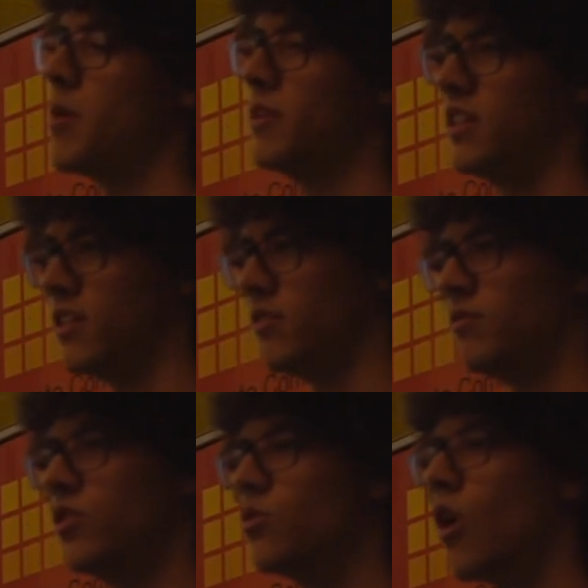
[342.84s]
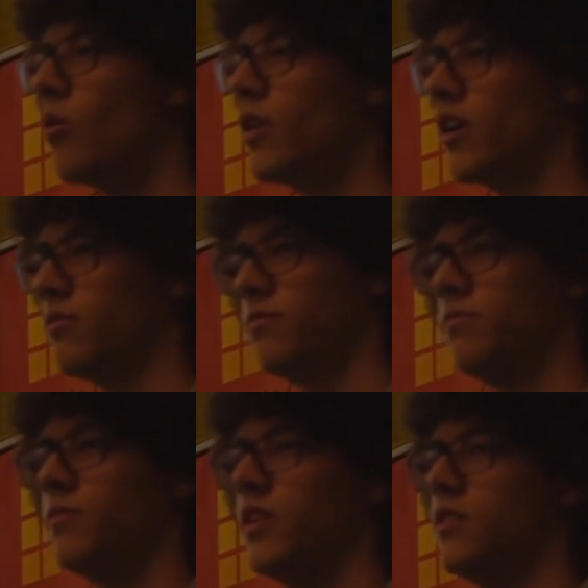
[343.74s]
maybe the new owner if
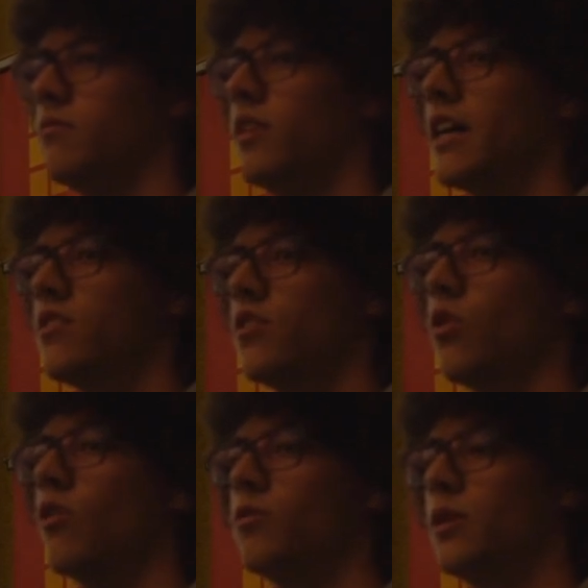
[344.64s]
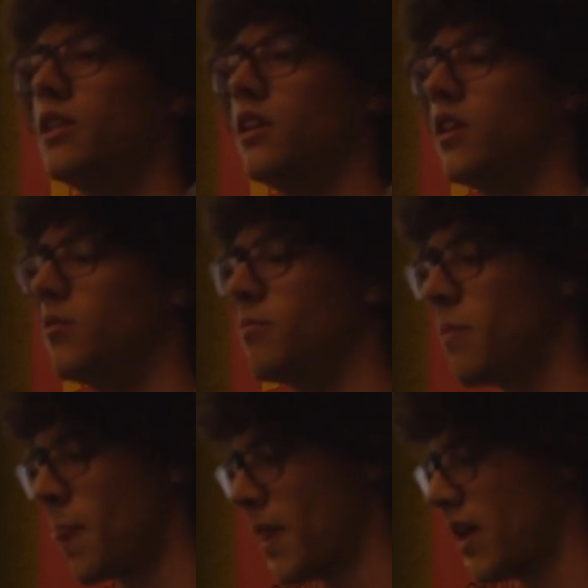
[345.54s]
it gets resolved with the
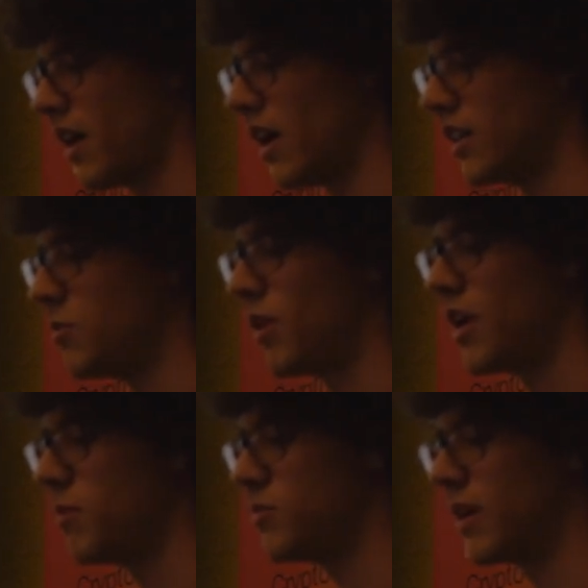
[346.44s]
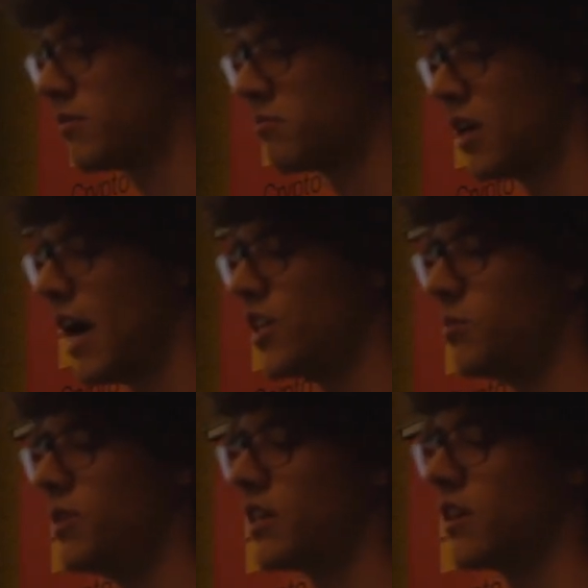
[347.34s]
pre-image, but
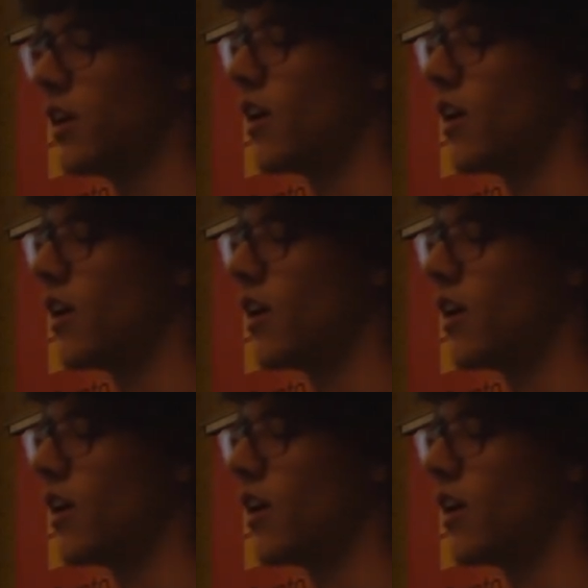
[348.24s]
RGB doesn't